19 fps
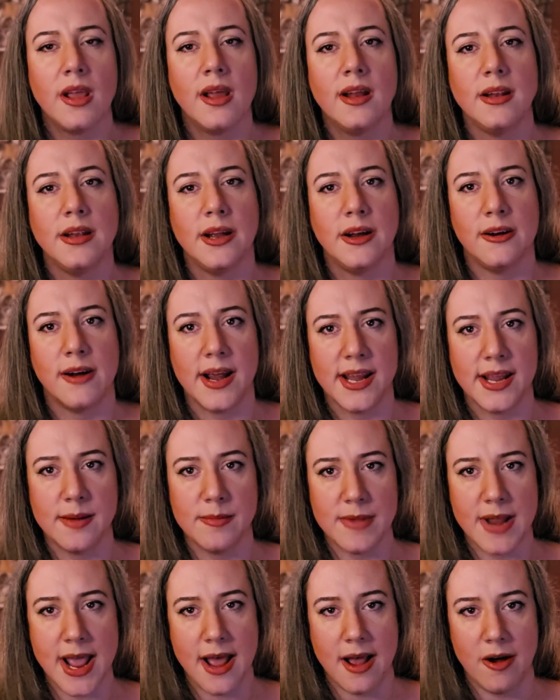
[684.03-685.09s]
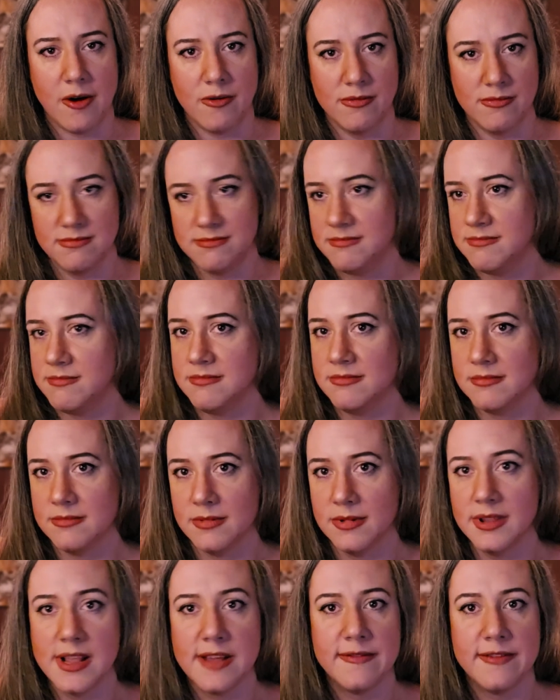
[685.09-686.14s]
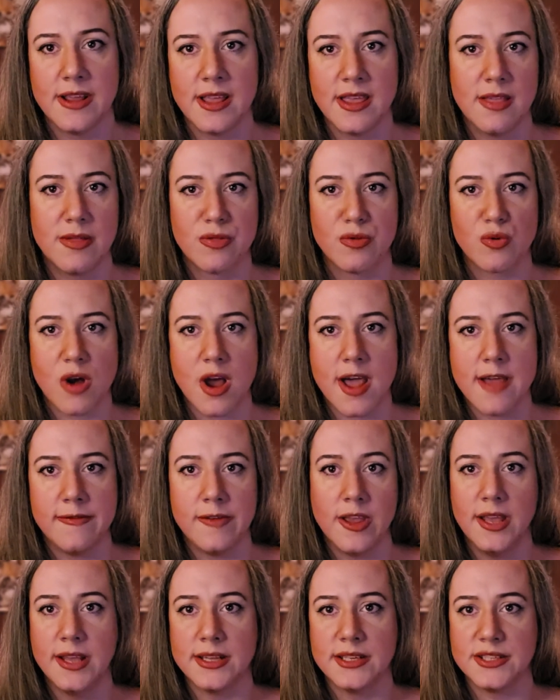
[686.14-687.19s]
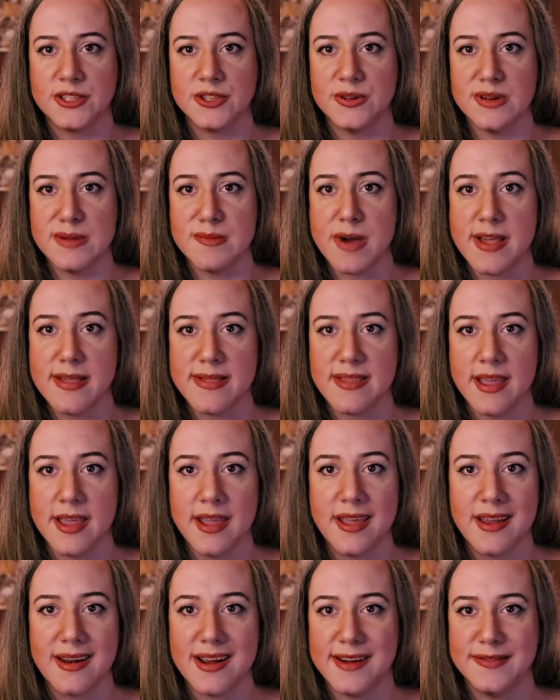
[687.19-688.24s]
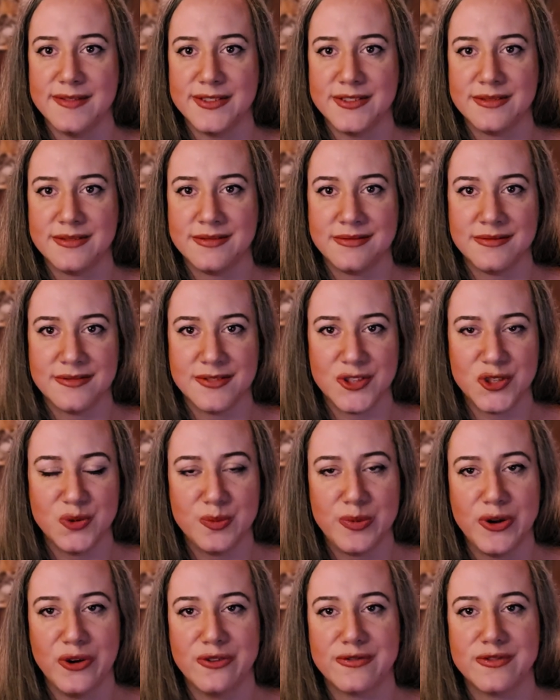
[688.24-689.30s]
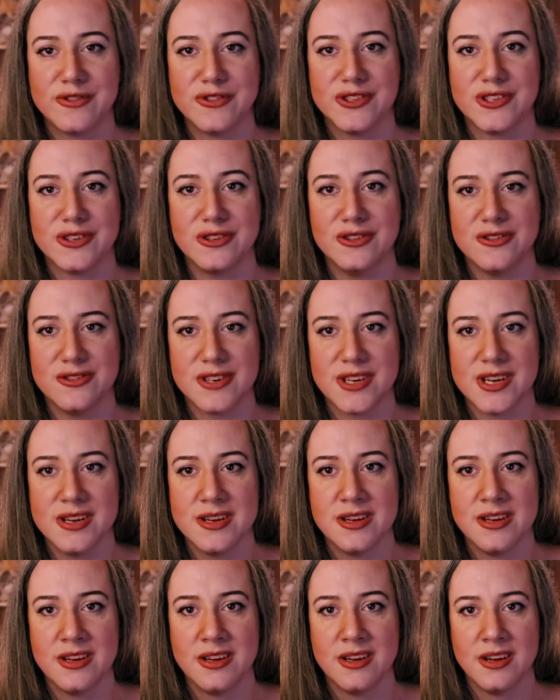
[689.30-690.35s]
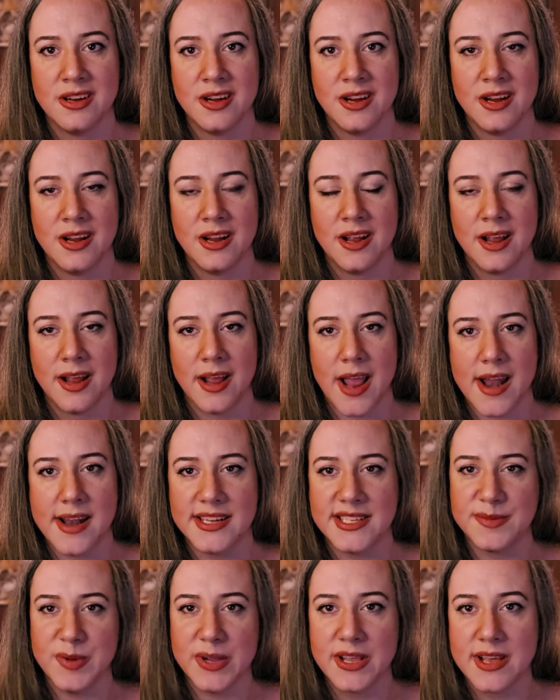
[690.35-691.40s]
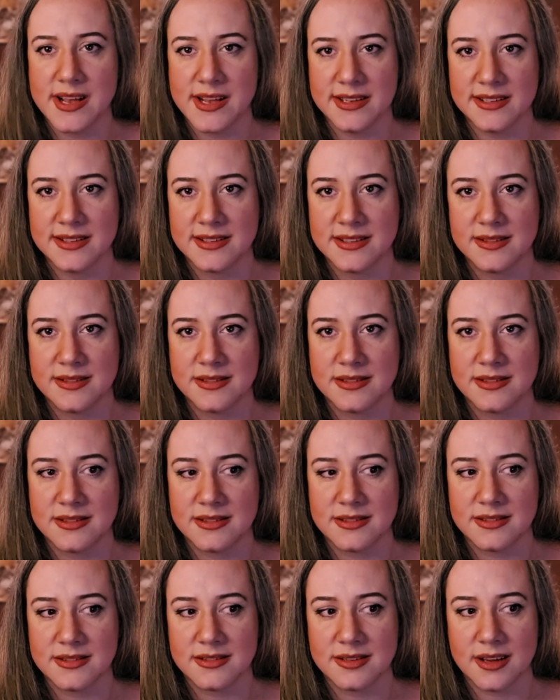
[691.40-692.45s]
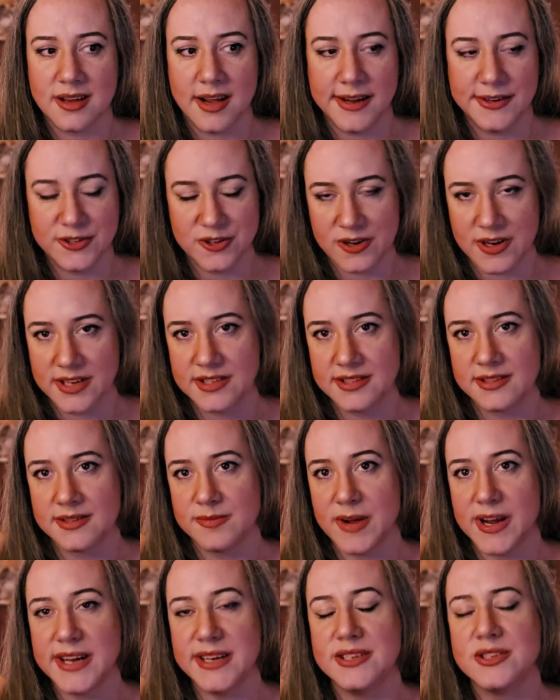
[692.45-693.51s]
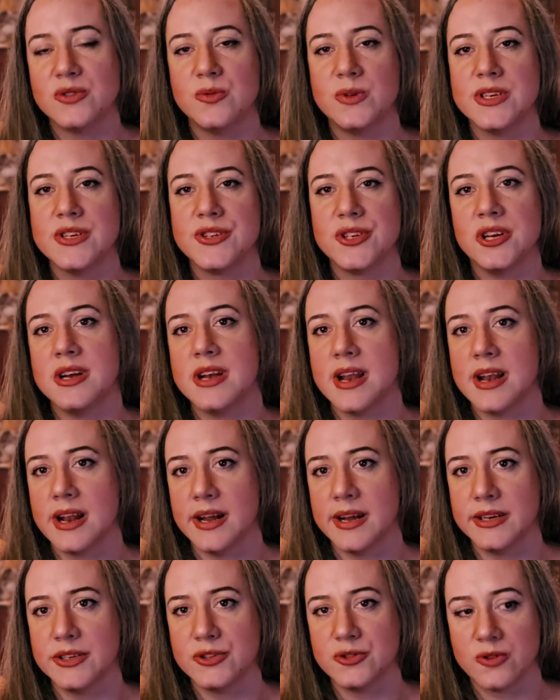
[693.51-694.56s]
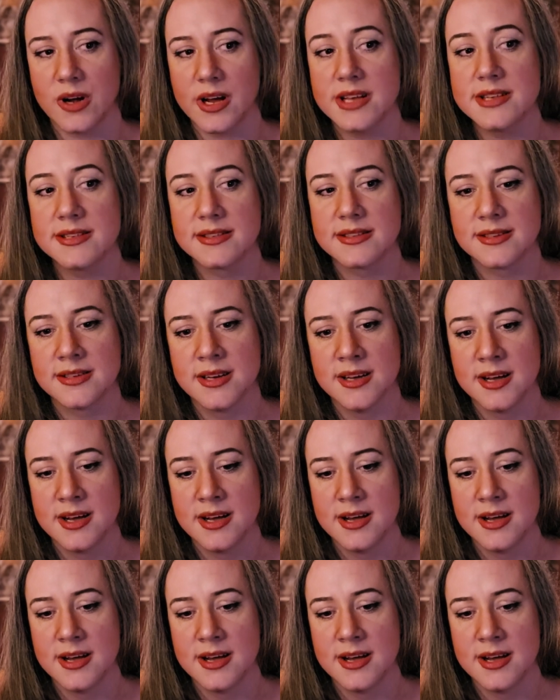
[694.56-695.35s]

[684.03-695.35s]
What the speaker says: And here I am now, living and thriving and doing my thing. And I have 2 beautiful children. And it's because I trust my intuition, and I trust